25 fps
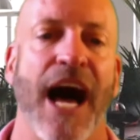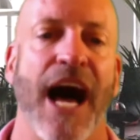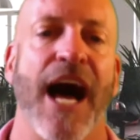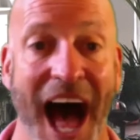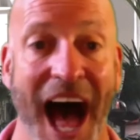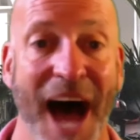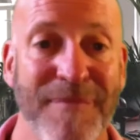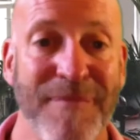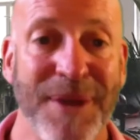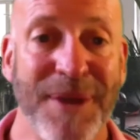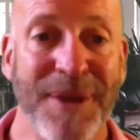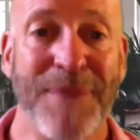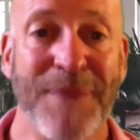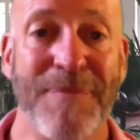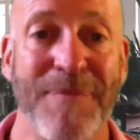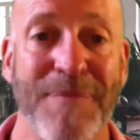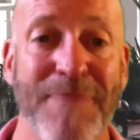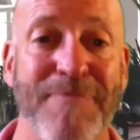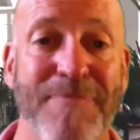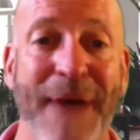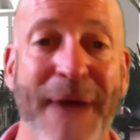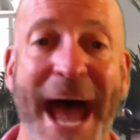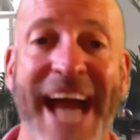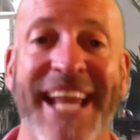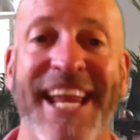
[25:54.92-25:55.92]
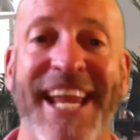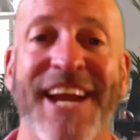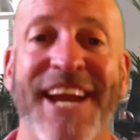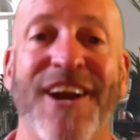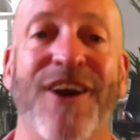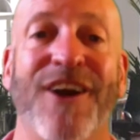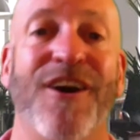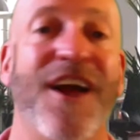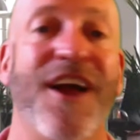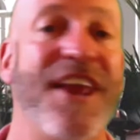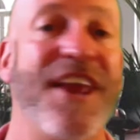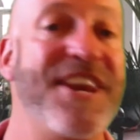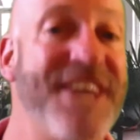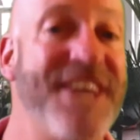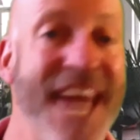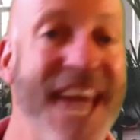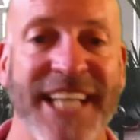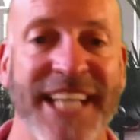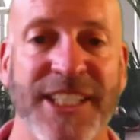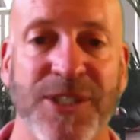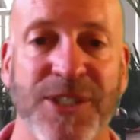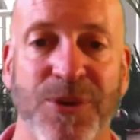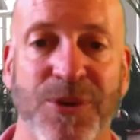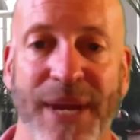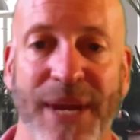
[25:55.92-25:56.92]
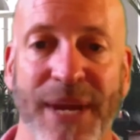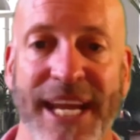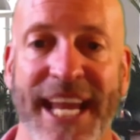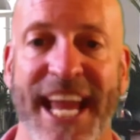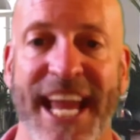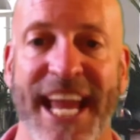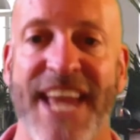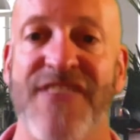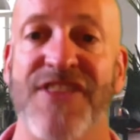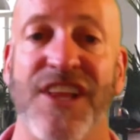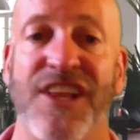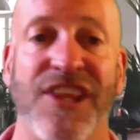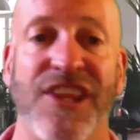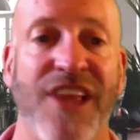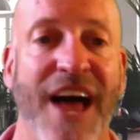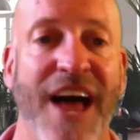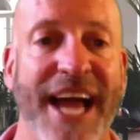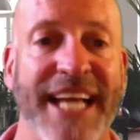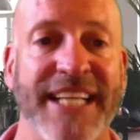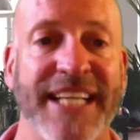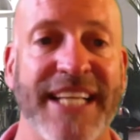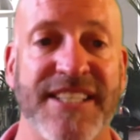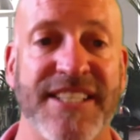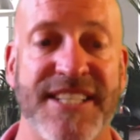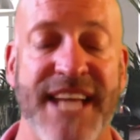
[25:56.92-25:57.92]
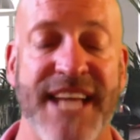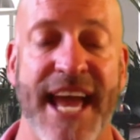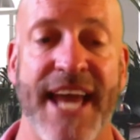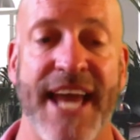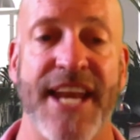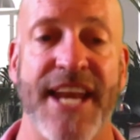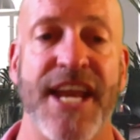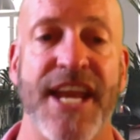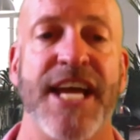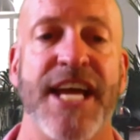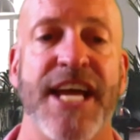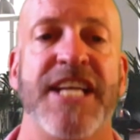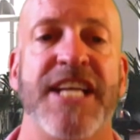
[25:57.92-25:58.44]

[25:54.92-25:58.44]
I'm going to be back here next week in the Lion's Den